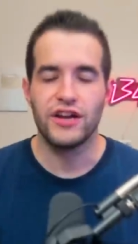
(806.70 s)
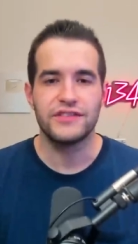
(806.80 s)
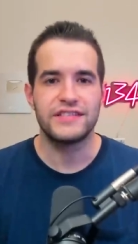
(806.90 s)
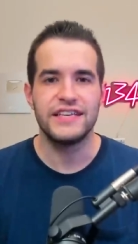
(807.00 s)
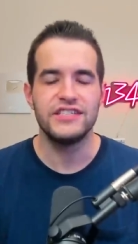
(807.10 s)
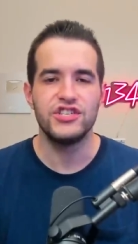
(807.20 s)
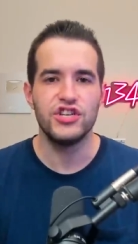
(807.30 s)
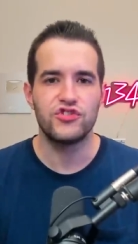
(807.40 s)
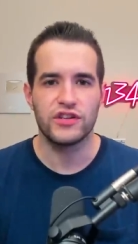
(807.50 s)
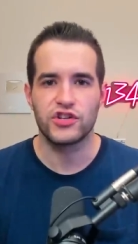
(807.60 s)
out to
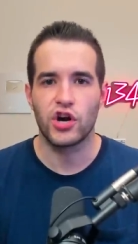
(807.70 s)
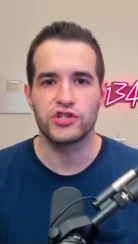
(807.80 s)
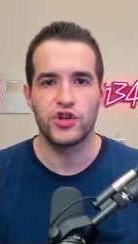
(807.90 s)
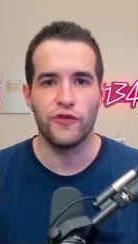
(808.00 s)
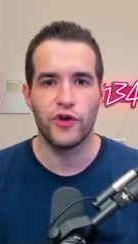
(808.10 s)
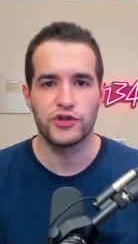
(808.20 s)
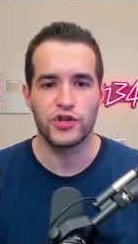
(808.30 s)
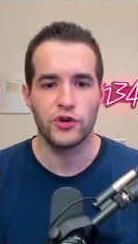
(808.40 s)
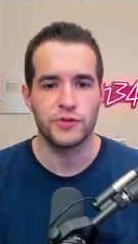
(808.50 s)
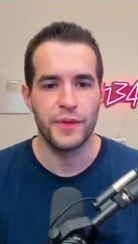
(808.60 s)
TCG Trust Cards, Tomfo
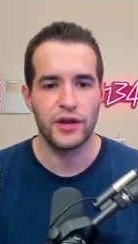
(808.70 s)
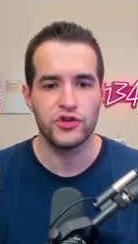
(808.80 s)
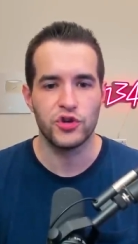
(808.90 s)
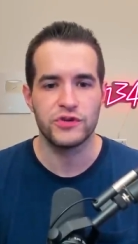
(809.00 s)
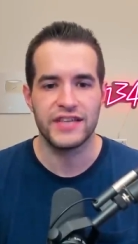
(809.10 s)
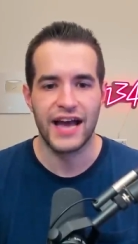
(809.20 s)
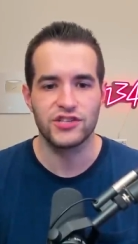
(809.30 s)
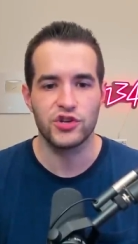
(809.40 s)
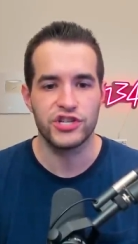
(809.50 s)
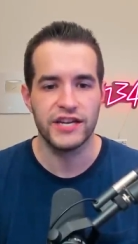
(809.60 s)
Show, Tomato Jews,
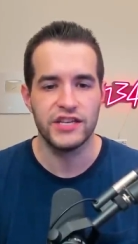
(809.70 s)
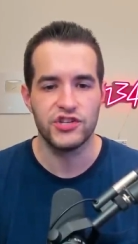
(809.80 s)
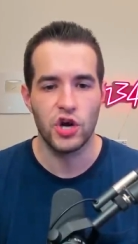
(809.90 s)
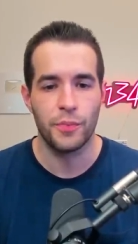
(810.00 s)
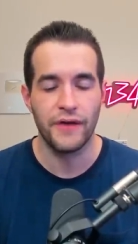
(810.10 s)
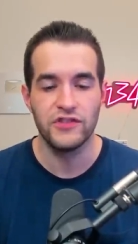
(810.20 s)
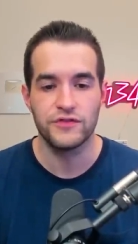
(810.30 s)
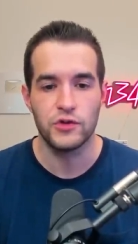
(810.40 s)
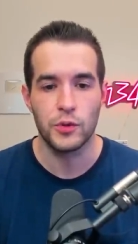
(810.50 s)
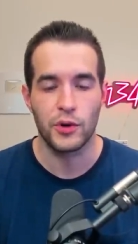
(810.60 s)
Daxter, JT Cho,
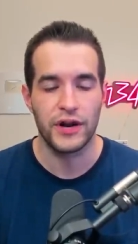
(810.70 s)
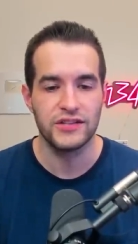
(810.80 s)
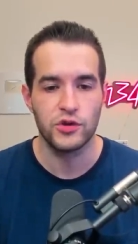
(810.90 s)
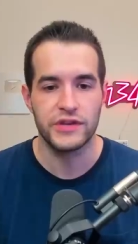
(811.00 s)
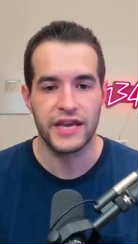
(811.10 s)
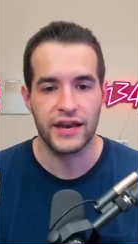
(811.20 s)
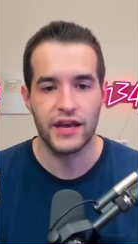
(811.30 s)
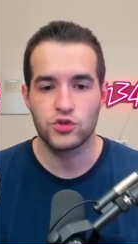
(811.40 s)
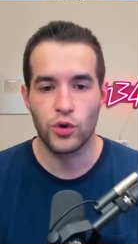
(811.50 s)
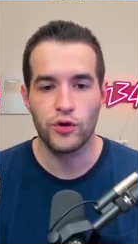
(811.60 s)
Puffins of Doom, Ernesto Deanna,
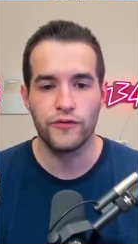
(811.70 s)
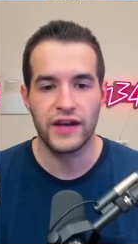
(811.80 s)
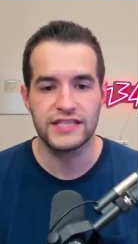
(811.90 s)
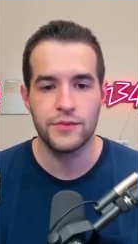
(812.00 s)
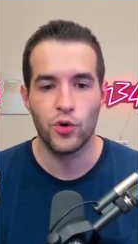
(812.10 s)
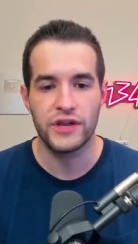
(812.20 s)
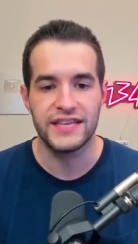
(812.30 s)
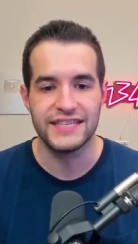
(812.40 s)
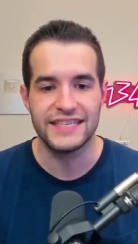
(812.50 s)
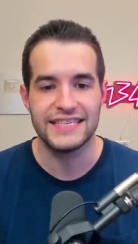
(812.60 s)
Squirtle, Flexi Boy,
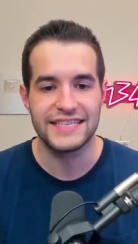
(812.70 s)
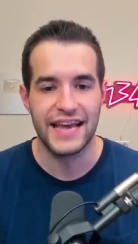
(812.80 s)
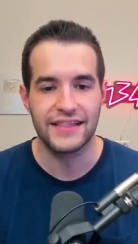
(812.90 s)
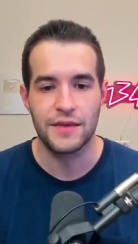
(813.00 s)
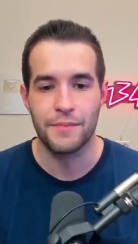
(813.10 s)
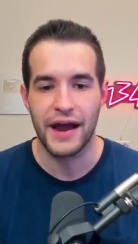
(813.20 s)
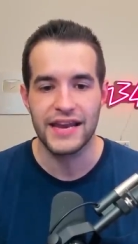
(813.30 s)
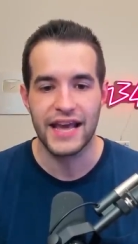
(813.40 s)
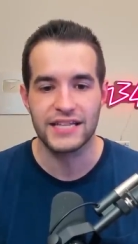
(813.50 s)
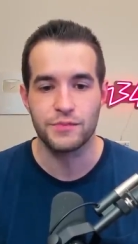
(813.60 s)
Dizzy, Stanley,
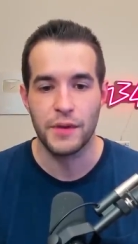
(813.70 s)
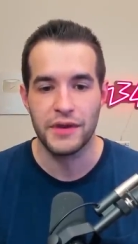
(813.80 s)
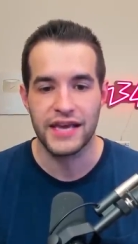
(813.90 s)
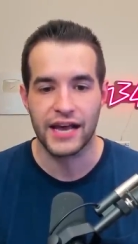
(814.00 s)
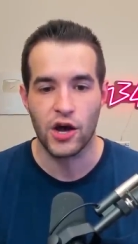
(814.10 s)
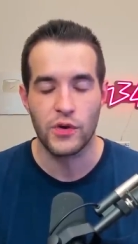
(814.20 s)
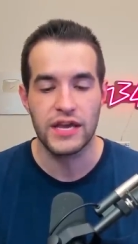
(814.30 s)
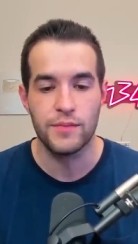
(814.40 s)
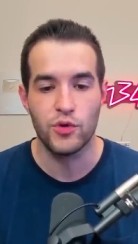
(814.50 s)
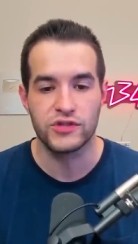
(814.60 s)
Mike Nance, Mimic Gecko,
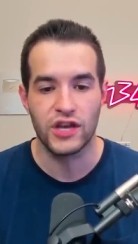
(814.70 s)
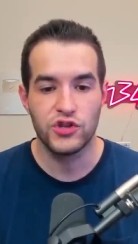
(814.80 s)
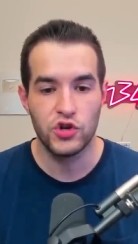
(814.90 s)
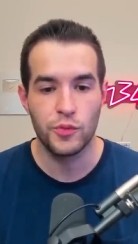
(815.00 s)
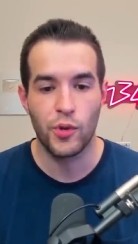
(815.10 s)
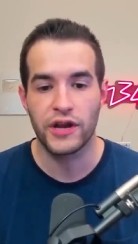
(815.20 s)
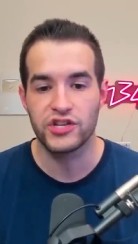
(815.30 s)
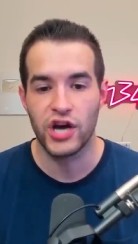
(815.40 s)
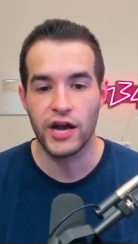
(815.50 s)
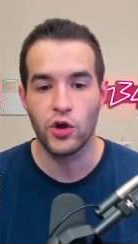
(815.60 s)
Ian Musa, Junior
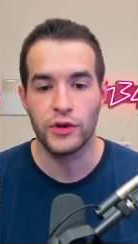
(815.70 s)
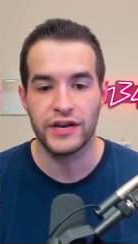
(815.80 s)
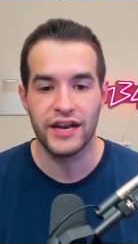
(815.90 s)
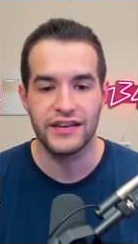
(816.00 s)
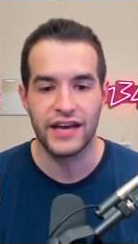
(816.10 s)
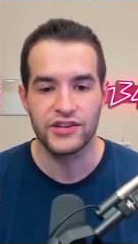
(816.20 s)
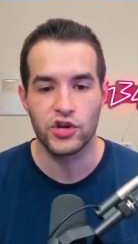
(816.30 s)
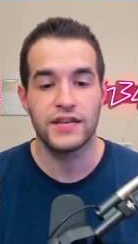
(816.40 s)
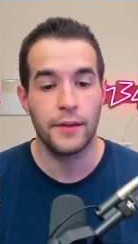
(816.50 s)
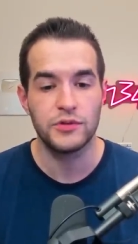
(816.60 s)
Barning, John Nolan, and Untie
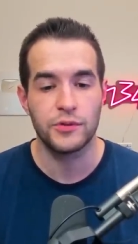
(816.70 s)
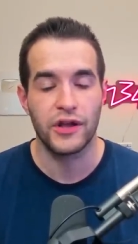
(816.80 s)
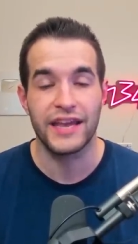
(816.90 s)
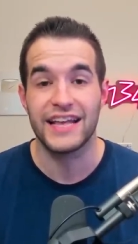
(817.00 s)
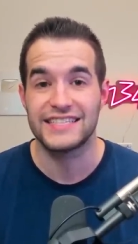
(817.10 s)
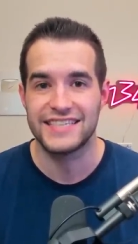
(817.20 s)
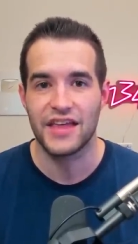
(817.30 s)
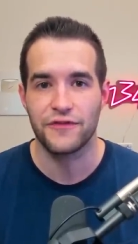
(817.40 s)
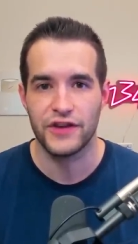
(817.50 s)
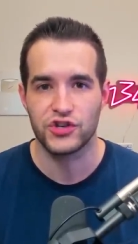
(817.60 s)
Show, Thomas McLean, and
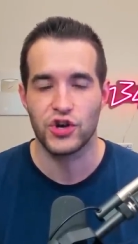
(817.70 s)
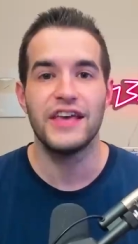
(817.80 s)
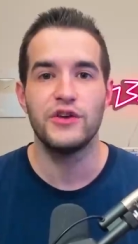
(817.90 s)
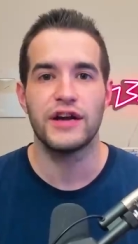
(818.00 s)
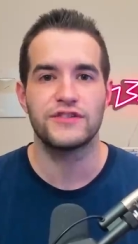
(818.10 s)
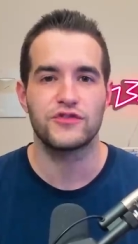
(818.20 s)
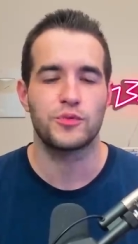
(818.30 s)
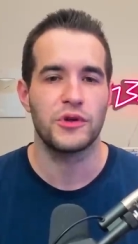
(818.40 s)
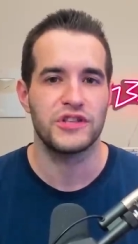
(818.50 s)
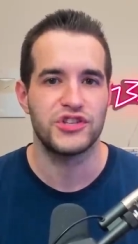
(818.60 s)
Seth Fisher. Thank you guys for
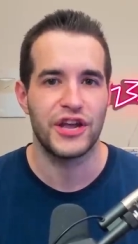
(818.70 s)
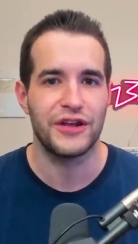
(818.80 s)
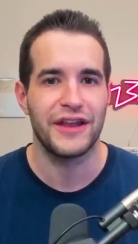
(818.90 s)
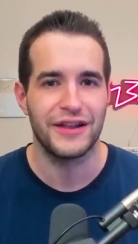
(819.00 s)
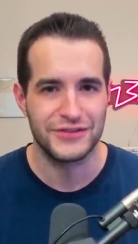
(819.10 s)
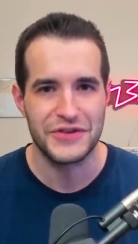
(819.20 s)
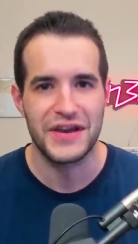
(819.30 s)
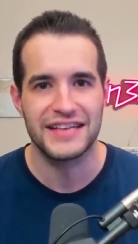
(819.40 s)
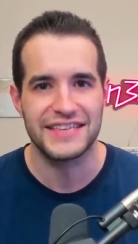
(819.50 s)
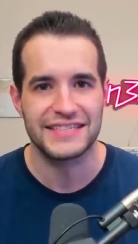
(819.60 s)
supporting the channel and I'll see you
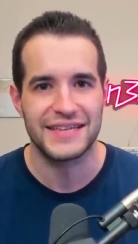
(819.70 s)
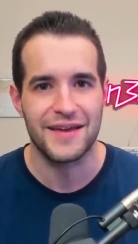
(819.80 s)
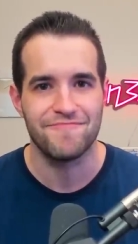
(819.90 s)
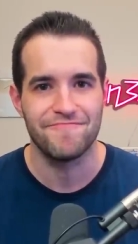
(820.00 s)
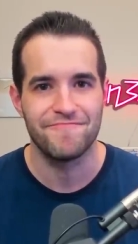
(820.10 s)
guys next time.